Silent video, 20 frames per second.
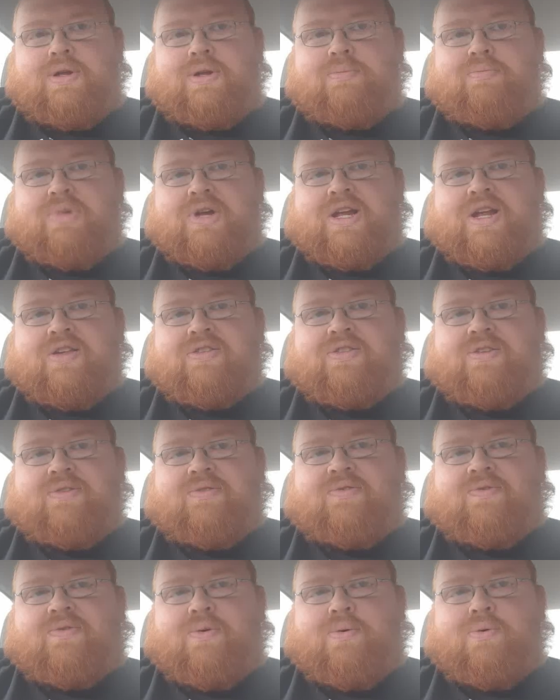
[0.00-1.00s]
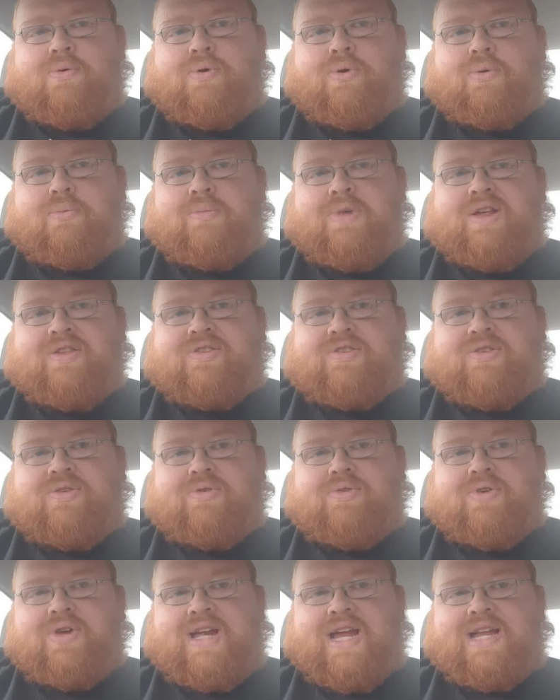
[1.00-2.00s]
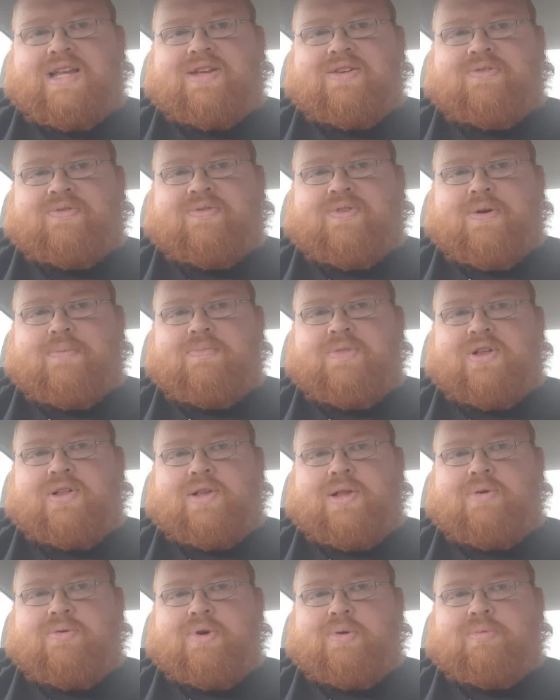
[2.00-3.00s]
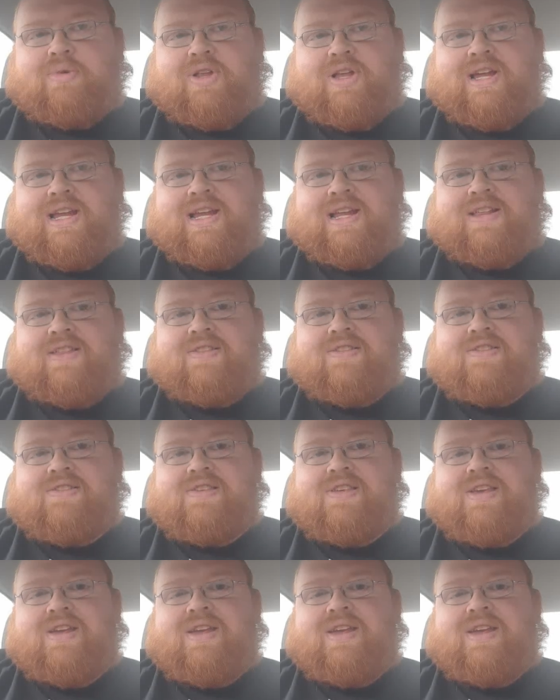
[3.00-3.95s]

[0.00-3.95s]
because their form is created from the lower planes